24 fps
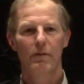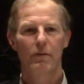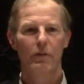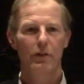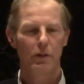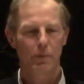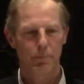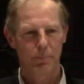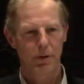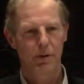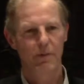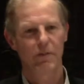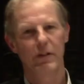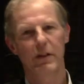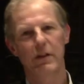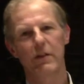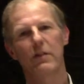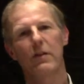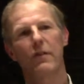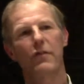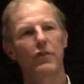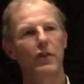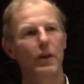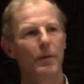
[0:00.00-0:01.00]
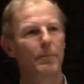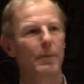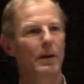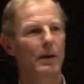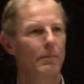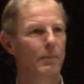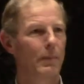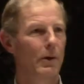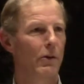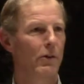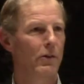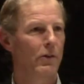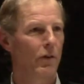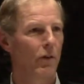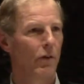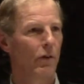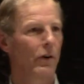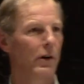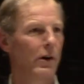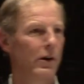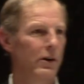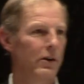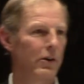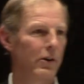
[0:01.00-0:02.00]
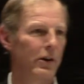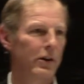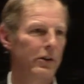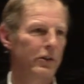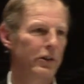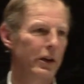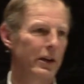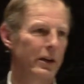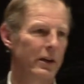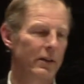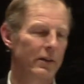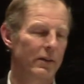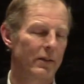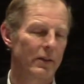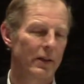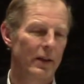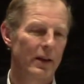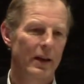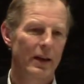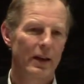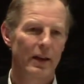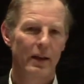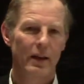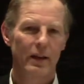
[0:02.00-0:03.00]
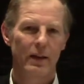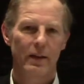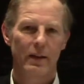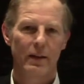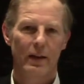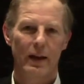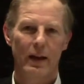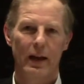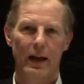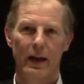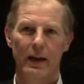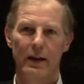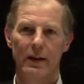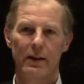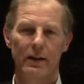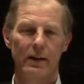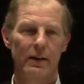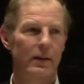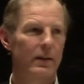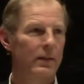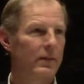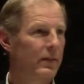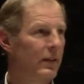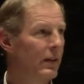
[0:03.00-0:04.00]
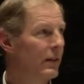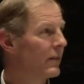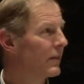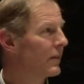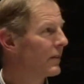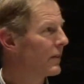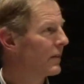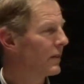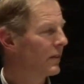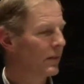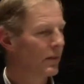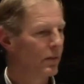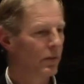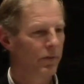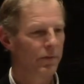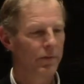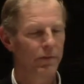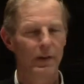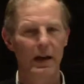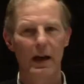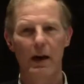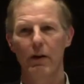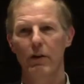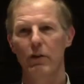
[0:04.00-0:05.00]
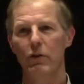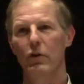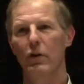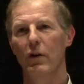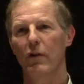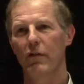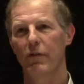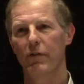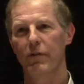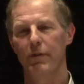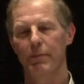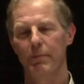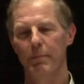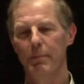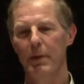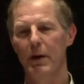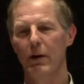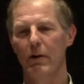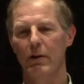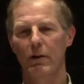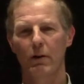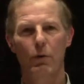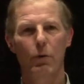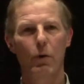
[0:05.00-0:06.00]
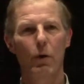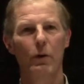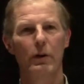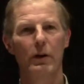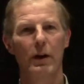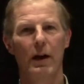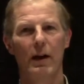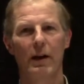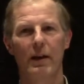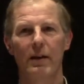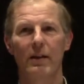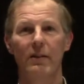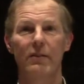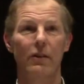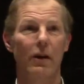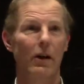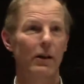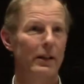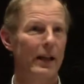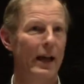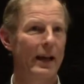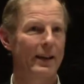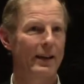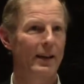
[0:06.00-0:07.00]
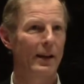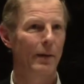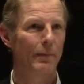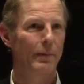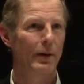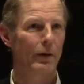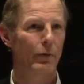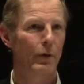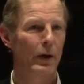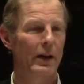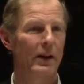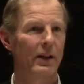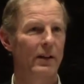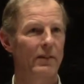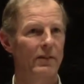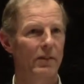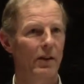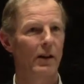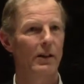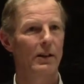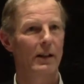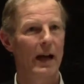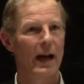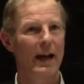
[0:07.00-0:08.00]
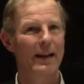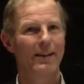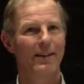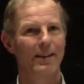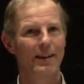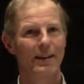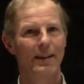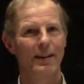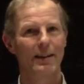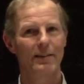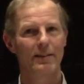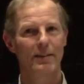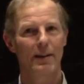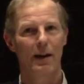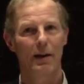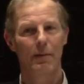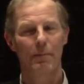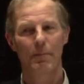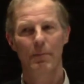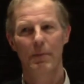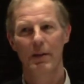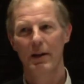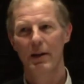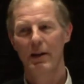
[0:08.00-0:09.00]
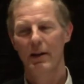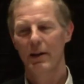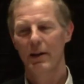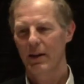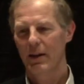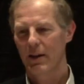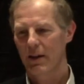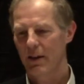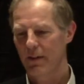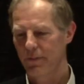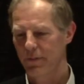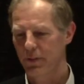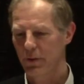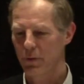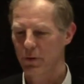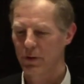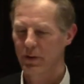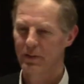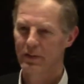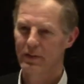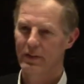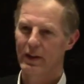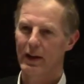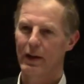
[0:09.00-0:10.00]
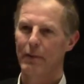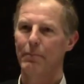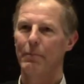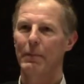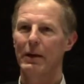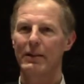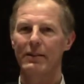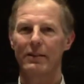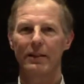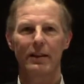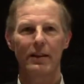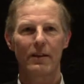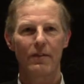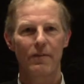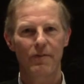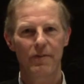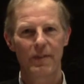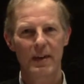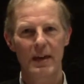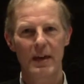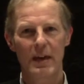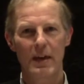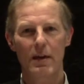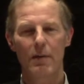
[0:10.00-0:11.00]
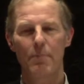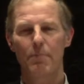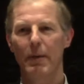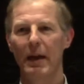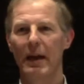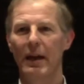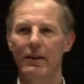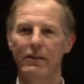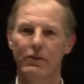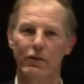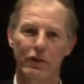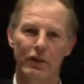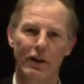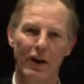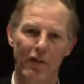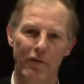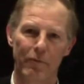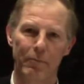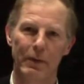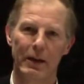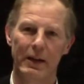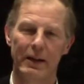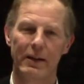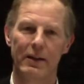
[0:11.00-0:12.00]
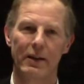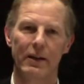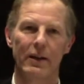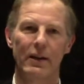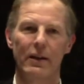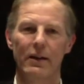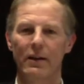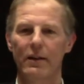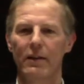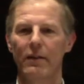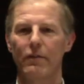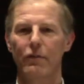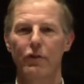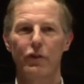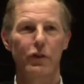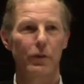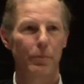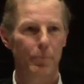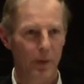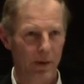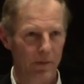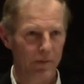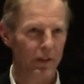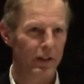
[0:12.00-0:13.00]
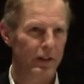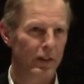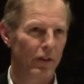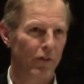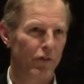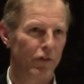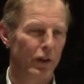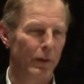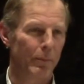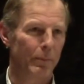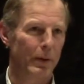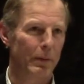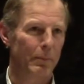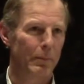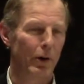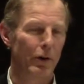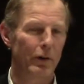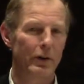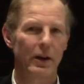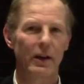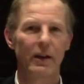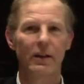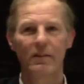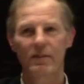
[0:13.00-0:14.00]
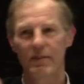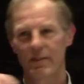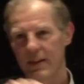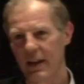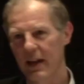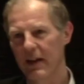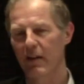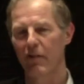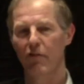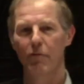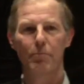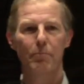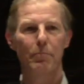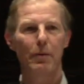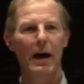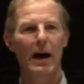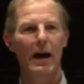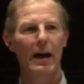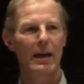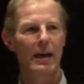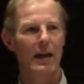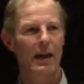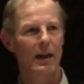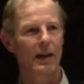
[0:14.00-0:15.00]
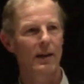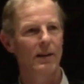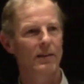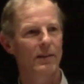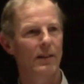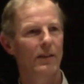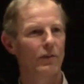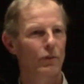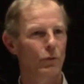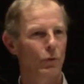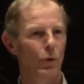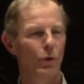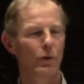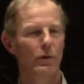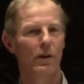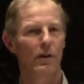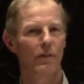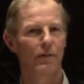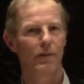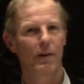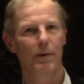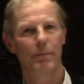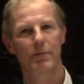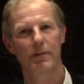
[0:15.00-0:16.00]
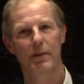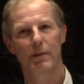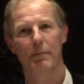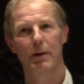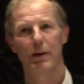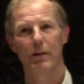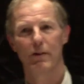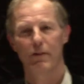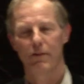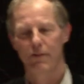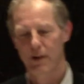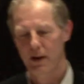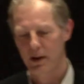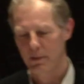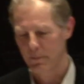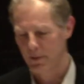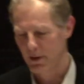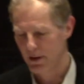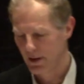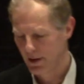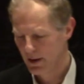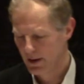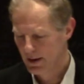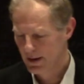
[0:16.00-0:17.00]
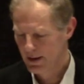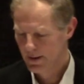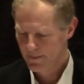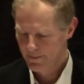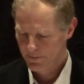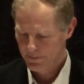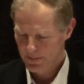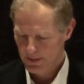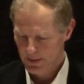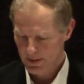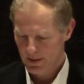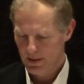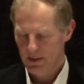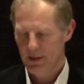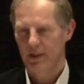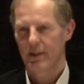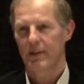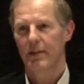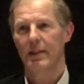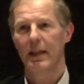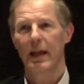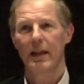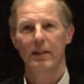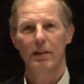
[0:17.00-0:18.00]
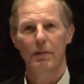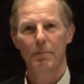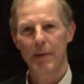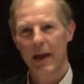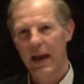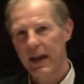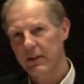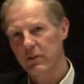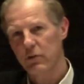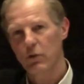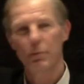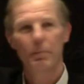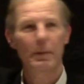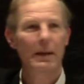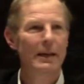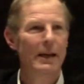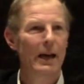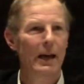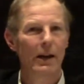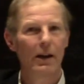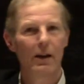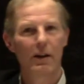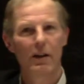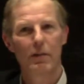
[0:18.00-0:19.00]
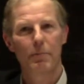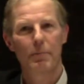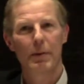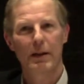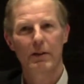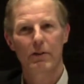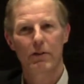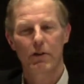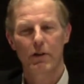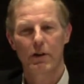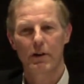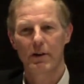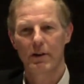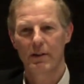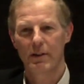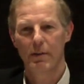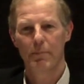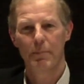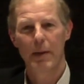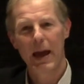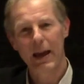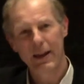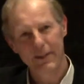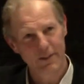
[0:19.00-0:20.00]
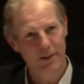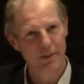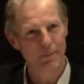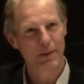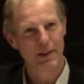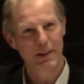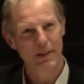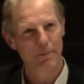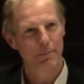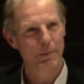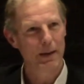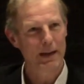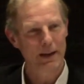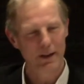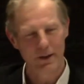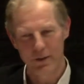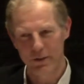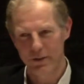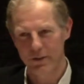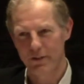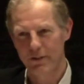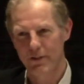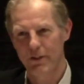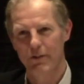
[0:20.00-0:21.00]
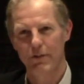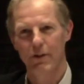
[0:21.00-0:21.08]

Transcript: for the privilege of shipping milk or, or chickens. And since the value of milk quota is all economic rent, it's all unearned income, if there was a monthly fee paid to government for the privilege of shipping milk instead of buying this quota from some other farmer, then the banks would be cut out of the picture. The banks would be the big losers,